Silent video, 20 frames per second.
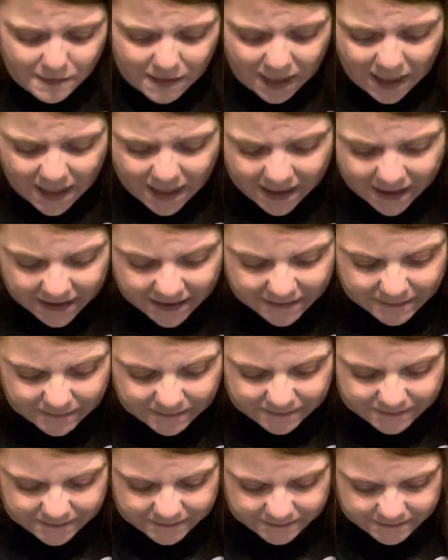I
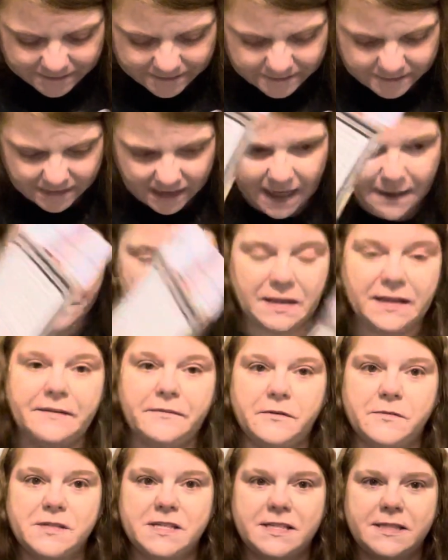believe
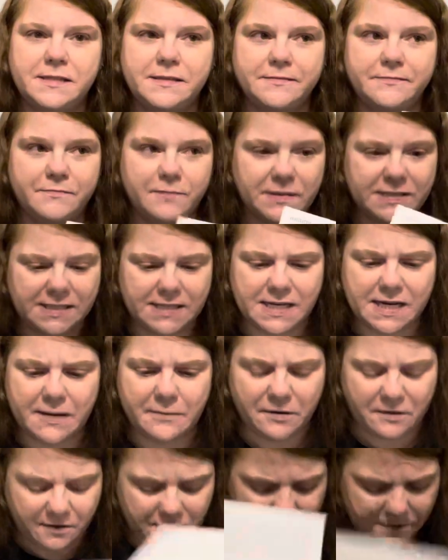it was the
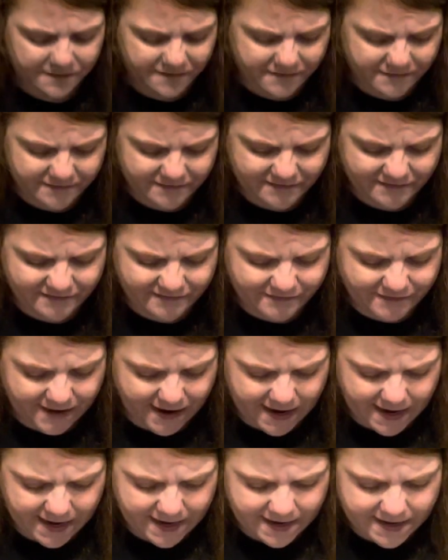number
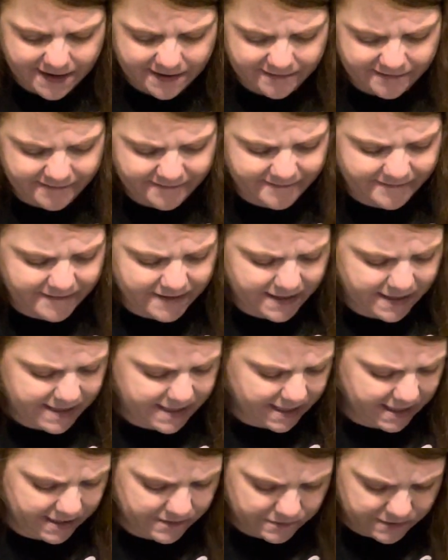5, I
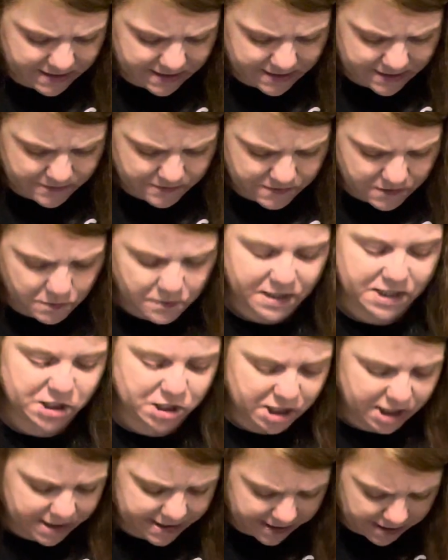think was the one
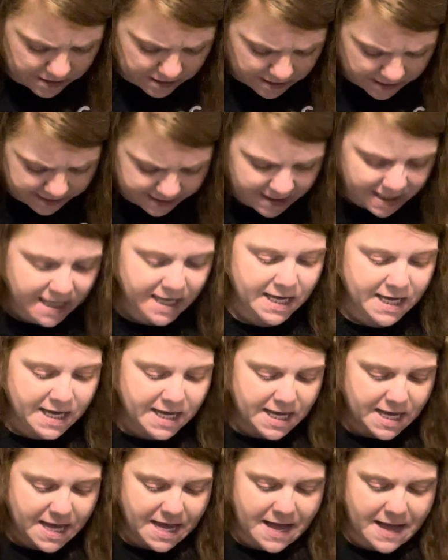Jessie called.
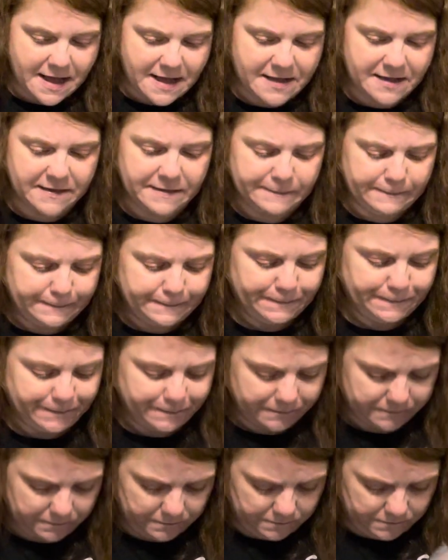
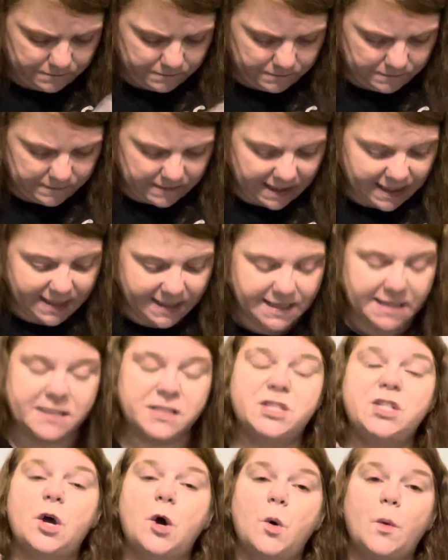And
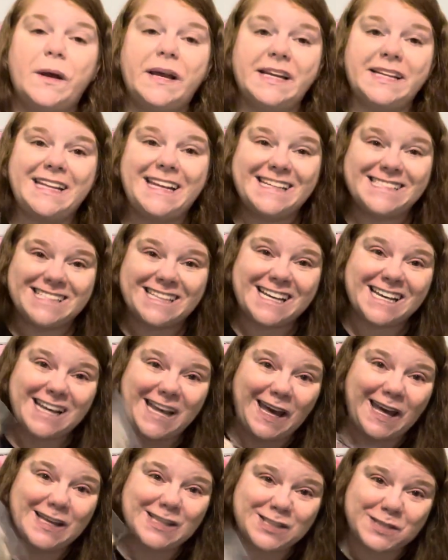so it is
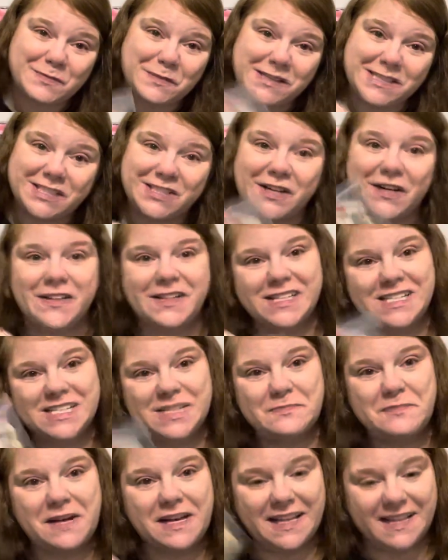getting its restart this
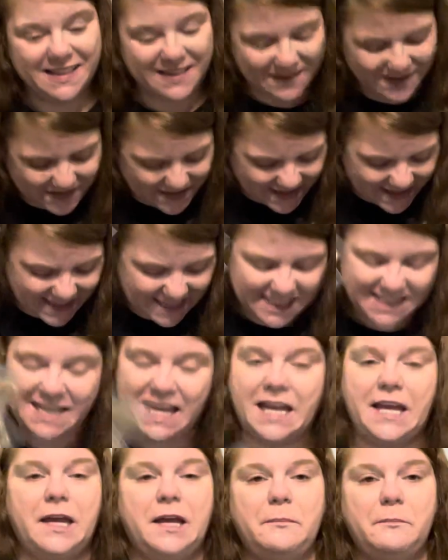month on the
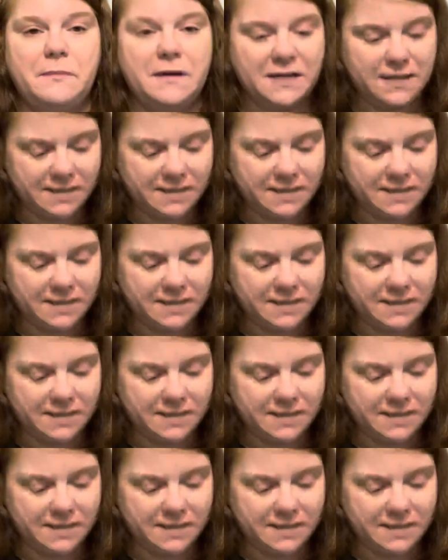same